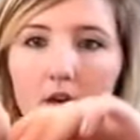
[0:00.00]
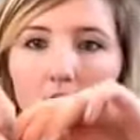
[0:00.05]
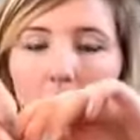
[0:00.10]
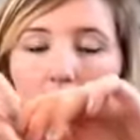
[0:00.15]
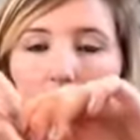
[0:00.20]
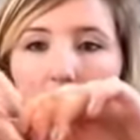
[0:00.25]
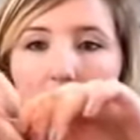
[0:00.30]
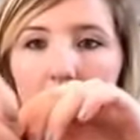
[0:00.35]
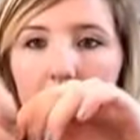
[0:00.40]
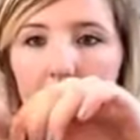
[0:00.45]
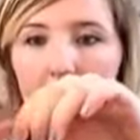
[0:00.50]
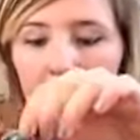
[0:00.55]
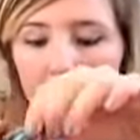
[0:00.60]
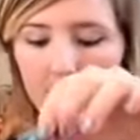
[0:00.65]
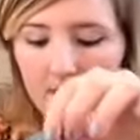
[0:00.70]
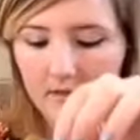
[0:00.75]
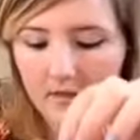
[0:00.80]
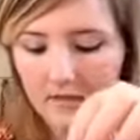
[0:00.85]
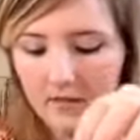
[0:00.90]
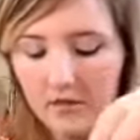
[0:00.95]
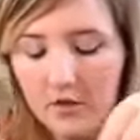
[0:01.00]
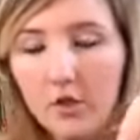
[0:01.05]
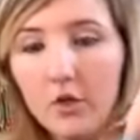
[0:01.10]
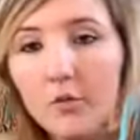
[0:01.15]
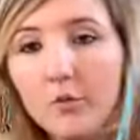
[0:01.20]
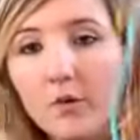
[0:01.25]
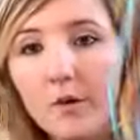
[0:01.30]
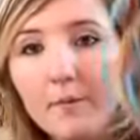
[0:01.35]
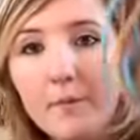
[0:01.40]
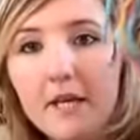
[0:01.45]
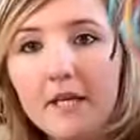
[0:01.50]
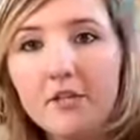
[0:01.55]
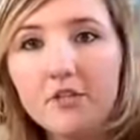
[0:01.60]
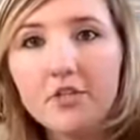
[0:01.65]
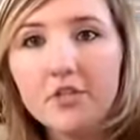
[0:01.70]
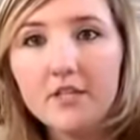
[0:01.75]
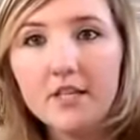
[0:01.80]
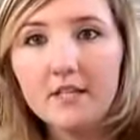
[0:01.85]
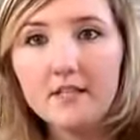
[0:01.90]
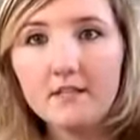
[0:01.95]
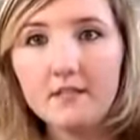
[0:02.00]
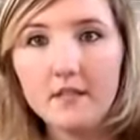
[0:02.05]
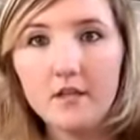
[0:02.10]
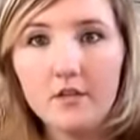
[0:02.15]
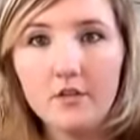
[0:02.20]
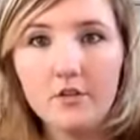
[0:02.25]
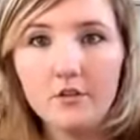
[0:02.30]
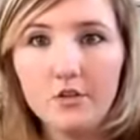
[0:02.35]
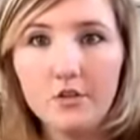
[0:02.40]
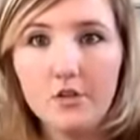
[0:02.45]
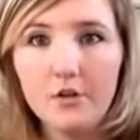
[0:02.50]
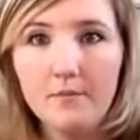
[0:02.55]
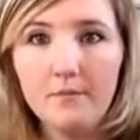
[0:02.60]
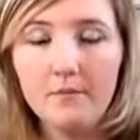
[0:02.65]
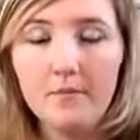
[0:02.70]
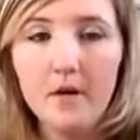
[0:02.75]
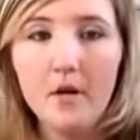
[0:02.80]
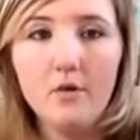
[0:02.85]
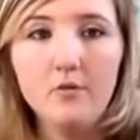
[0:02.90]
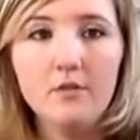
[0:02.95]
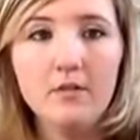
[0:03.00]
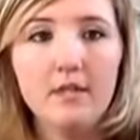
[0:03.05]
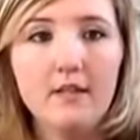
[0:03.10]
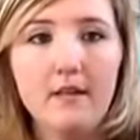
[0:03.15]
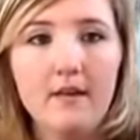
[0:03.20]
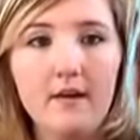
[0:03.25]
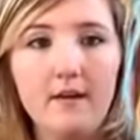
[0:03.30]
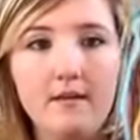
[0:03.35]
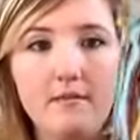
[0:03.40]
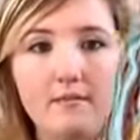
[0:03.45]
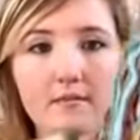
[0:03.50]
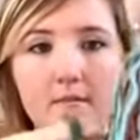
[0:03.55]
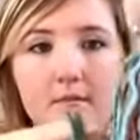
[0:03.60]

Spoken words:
And then you want to pinch this at the top, hold it there,